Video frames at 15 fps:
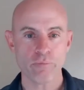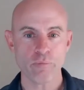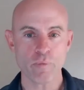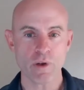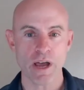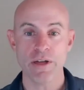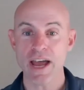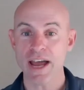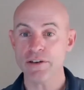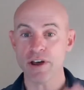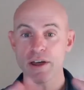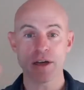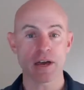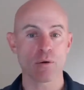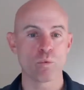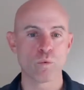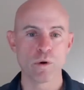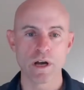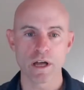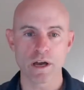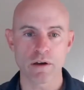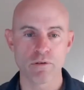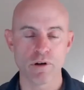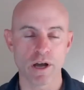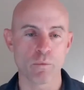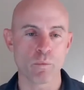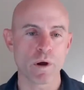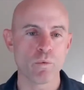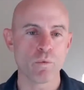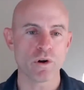And that's, I think, really fun.
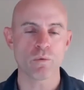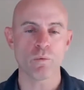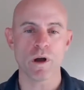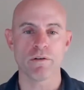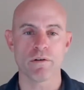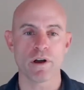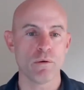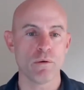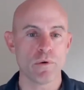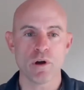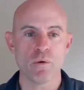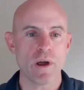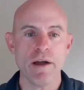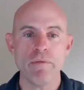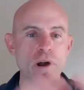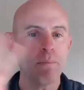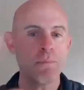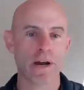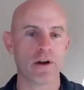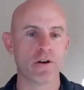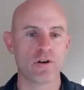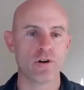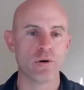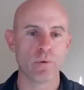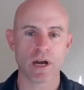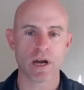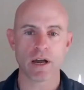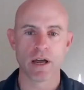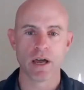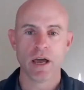We just want to, everybody's doing